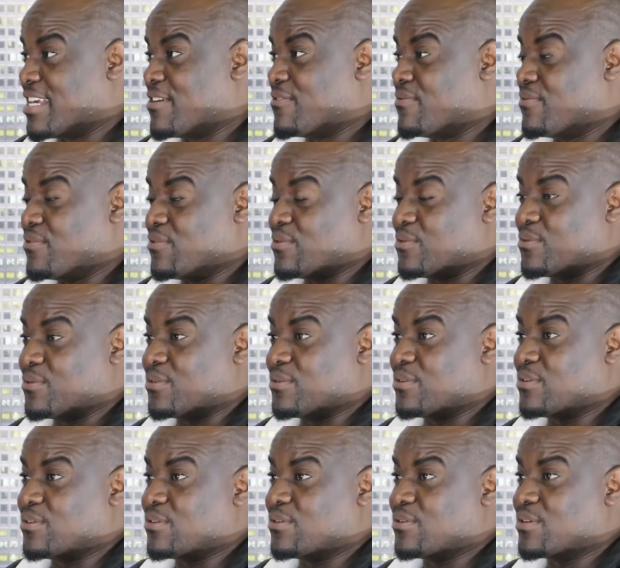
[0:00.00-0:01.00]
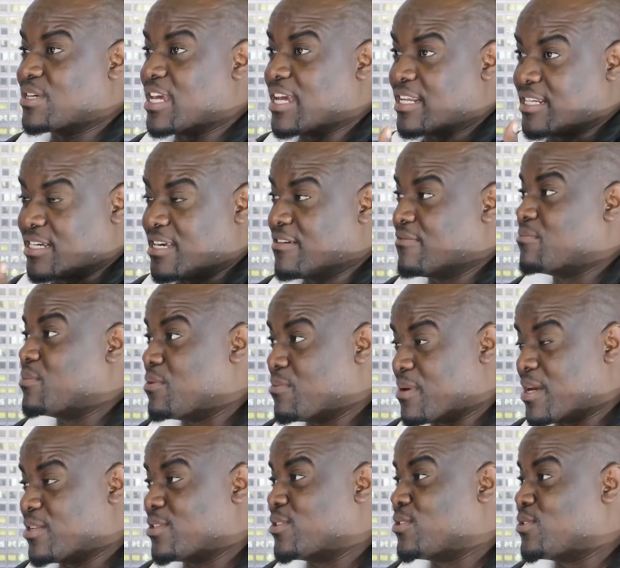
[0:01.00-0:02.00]
If you can give me
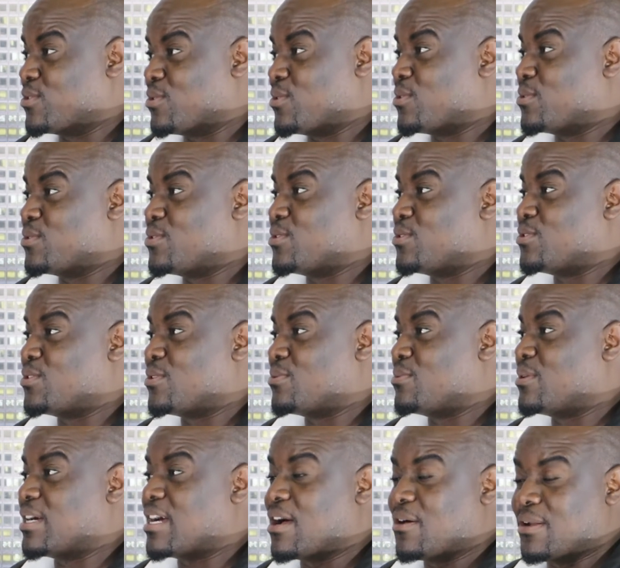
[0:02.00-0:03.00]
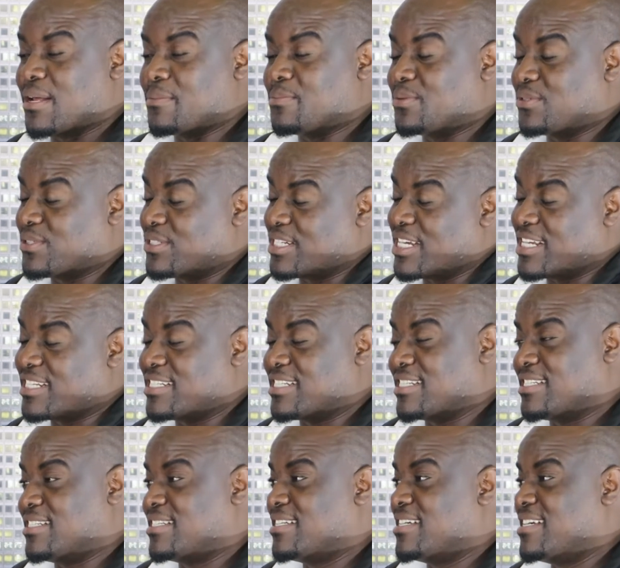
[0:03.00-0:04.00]
money to go to Joburg, I'll appreciate
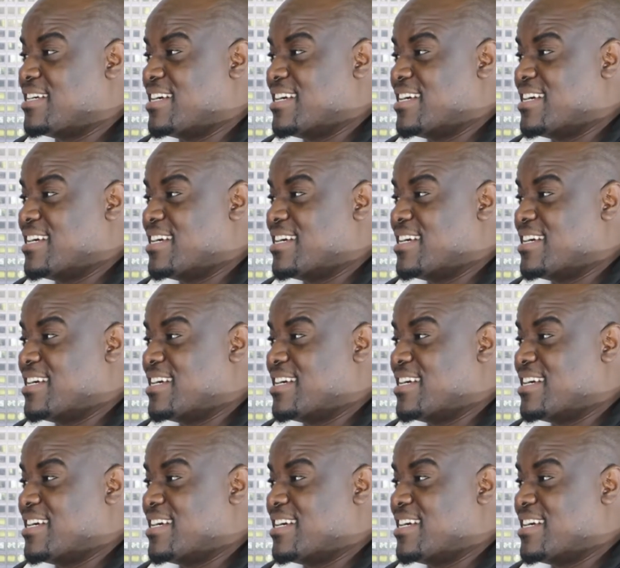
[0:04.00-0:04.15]
it.